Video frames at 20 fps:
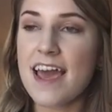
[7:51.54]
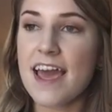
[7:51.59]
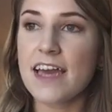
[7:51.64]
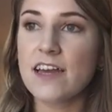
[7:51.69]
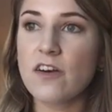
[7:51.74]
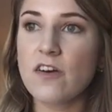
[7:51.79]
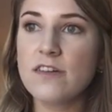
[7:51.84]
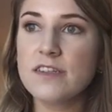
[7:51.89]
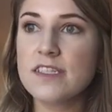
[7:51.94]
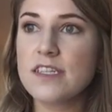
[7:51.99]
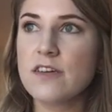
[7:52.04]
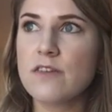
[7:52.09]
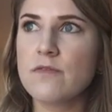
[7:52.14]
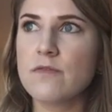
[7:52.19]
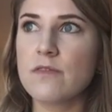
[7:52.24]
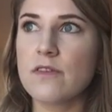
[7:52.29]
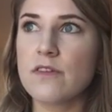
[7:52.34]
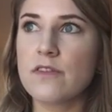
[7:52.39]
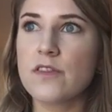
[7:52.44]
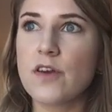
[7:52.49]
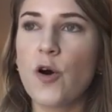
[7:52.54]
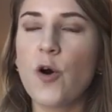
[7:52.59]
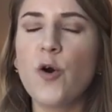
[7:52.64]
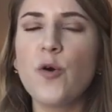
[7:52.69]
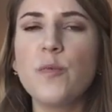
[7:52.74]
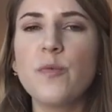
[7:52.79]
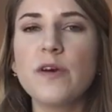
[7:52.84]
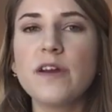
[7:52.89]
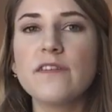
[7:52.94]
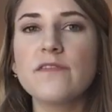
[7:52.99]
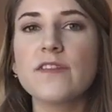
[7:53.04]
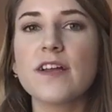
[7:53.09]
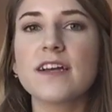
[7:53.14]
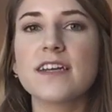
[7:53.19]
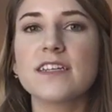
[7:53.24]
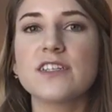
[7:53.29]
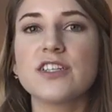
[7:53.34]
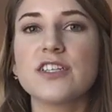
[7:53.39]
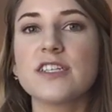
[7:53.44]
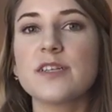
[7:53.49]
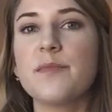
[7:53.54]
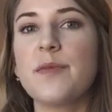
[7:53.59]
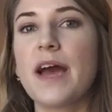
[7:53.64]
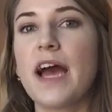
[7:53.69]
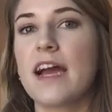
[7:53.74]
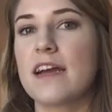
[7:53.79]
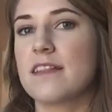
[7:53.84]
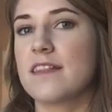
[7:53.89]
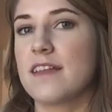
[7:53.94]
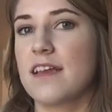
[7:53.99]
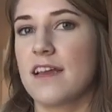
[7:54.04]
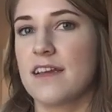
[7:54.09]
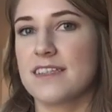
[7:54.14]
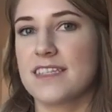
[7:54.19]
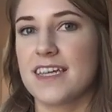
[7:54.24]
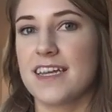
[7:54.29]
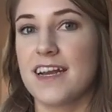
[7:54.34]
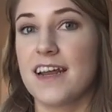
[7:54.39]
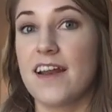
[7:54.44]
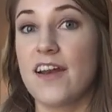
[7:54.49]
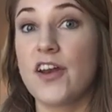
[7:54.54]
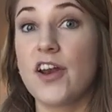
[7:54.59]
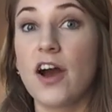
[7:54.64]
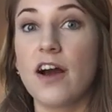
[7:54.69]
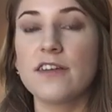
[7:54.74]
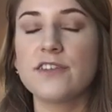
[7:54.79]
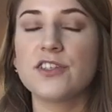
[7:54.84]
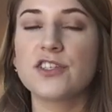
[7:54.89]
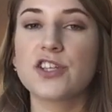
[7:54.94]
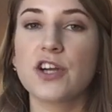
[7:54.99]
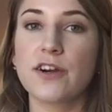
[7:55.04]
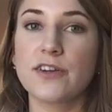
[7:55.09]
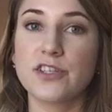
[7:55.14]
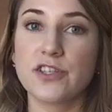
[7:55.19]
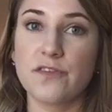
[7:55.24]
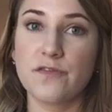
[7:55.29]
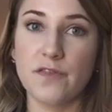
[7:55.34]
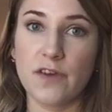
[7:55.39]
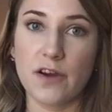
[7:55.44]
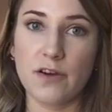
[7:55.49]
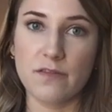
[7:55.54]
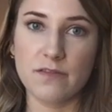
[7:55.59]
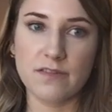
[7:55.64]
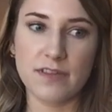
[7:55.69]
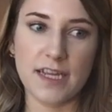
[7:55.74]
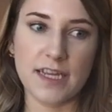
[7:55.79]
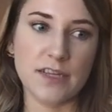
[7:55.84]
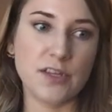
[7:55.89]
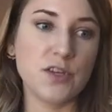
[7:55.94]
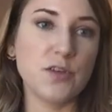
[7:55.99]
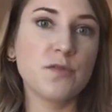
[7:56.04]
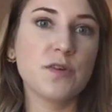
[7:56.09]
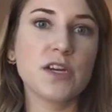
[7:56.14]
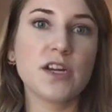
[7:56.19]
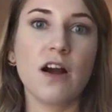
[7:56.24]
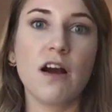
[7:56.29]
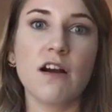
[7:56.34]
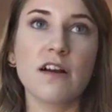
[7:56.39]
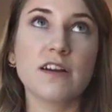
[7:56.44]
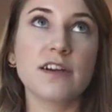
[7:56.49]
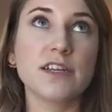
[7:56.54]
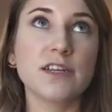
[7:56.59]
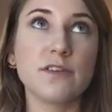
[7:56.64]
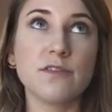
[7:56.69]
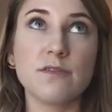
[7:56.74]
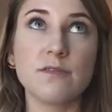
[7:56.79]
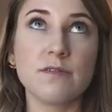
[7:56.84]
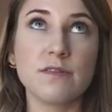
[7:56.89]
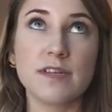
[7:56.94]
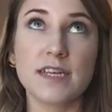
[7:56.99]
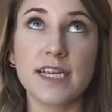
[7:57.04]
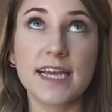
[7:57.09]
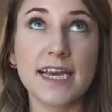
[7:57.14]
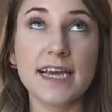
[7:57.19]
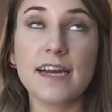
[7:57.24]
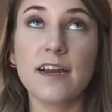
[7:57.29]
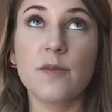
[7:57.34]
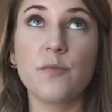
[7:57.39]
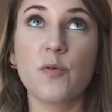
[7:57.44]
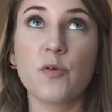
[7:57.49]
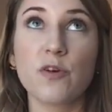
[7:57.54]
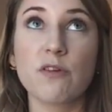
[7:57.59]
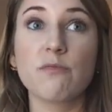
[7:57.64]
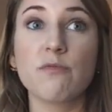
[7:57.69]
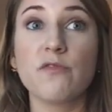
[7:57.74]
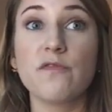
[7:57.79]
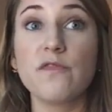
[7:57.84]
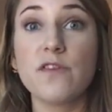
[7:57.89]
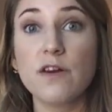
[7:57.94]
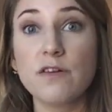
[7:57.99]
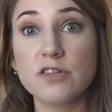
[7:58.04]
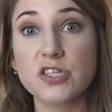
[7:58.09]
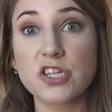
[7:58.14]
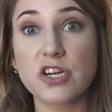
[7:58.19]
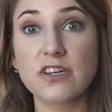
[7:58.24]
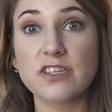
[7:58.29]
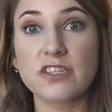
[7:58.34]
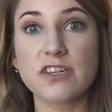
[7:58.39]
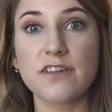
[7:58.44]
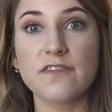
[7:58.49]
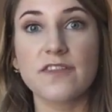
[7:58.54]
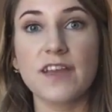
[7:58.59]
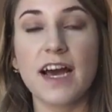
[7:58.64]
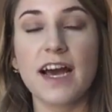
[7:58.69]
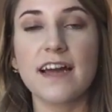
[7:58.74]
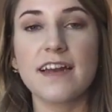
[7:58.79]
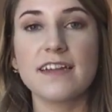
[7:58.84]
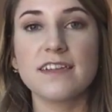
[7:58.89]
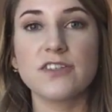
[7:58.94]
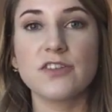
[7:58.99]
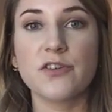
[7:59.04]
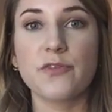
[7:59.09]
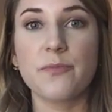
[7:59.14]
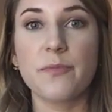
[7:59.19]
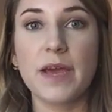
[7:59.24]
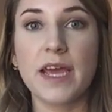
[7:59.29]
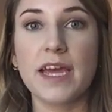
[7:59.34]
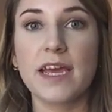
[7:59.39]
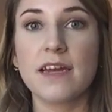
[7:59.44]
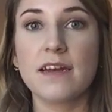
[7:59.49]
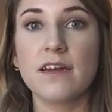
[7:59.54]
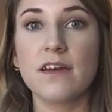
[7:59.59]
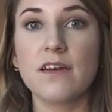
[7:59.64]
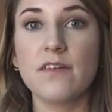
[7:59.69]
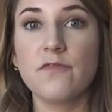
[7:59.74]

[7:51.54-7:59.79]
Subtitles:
And also, the whole point of luggage is to pack things in it, not to charge your phone. Like, you could argue, get a portable phone charger if that is your main